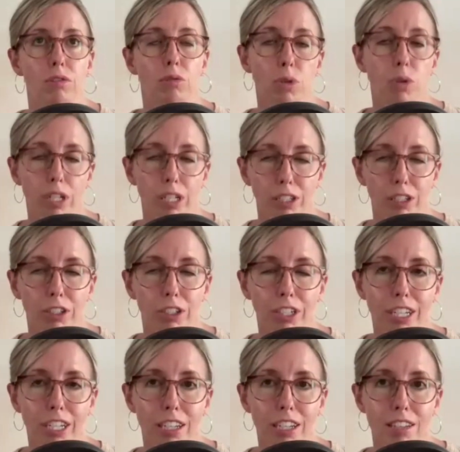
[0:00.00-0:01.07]
40
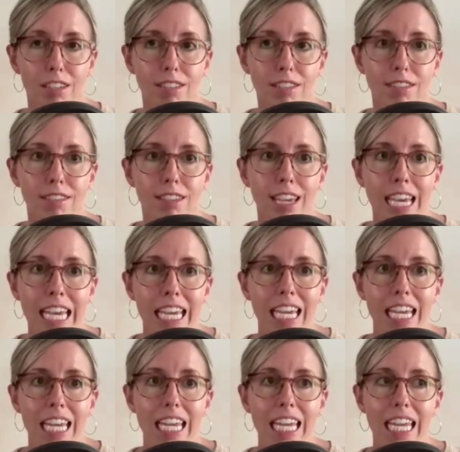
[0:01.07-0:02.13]
degrees.
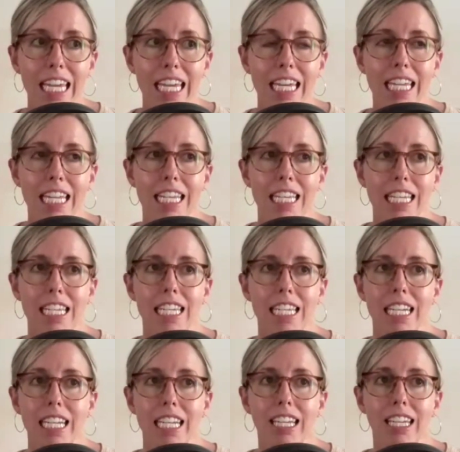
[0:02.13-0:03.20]

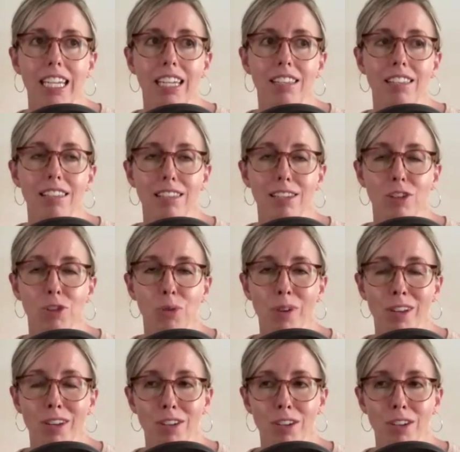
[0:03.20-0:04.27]
It is a
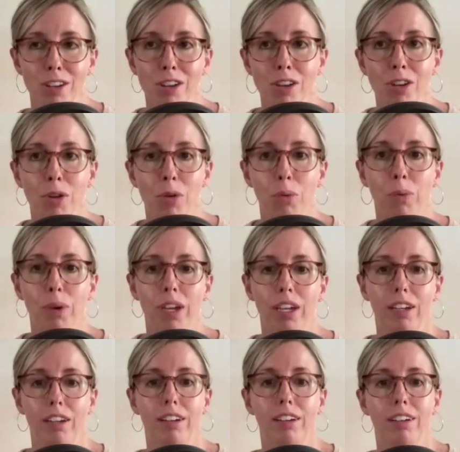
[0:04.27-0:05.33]
situation
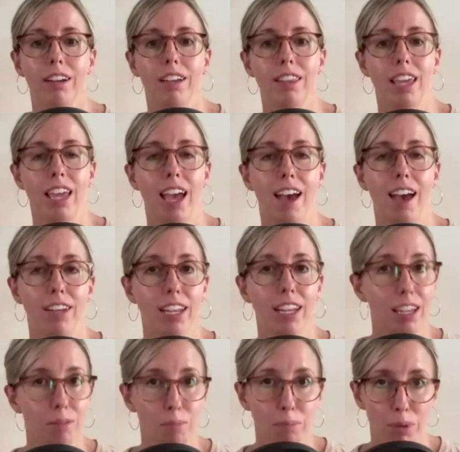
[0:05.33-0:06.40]
where they haven't
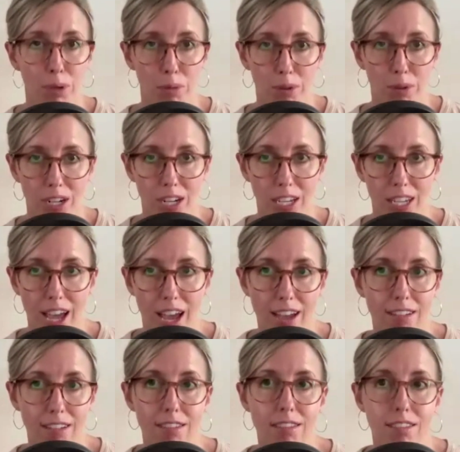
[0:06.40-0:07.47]
hit puberty
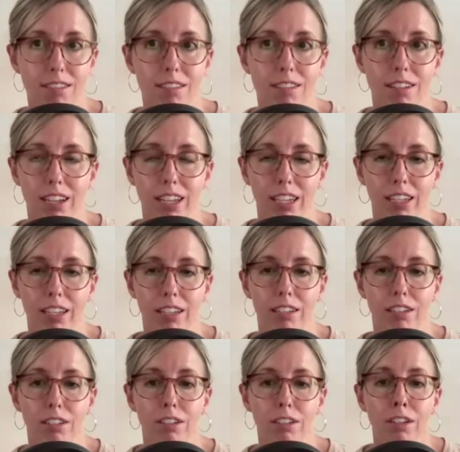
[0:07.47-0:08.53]
yet,
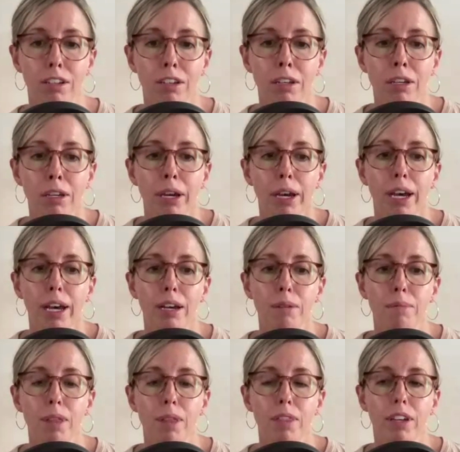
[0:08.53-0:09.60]
and
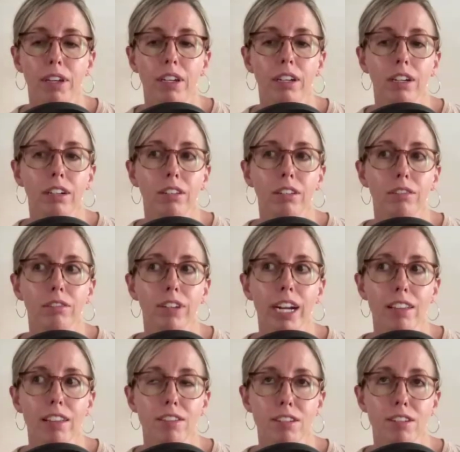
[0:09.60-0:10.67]
their
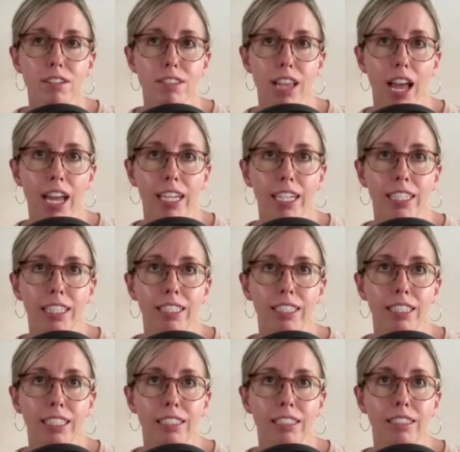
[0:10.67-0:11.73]
Reiser sign
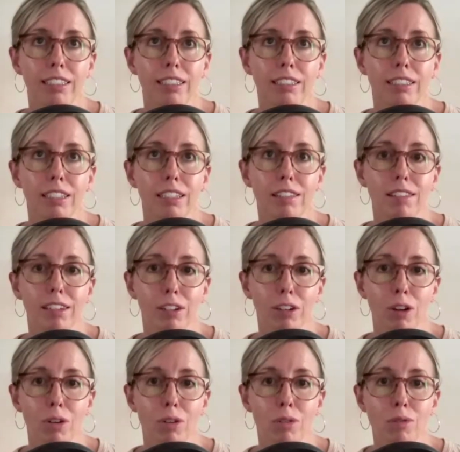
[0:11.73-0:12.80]
is
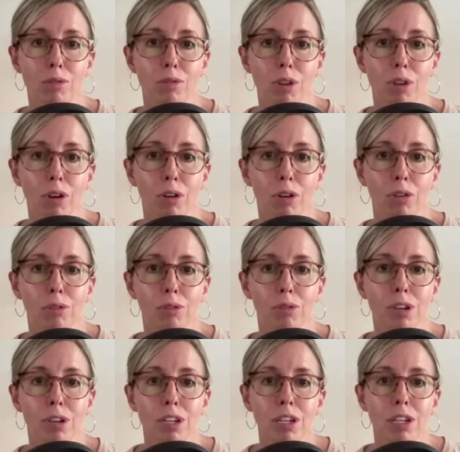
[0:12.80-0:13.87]
0.
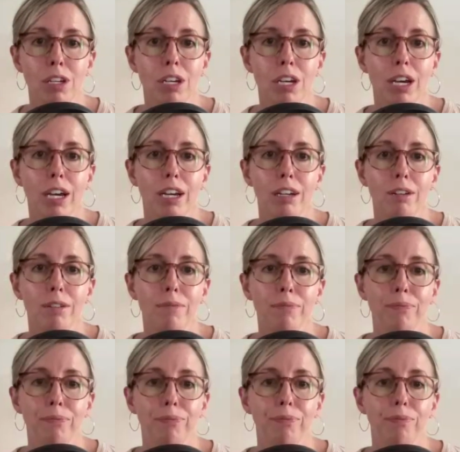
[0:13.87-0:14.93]
So the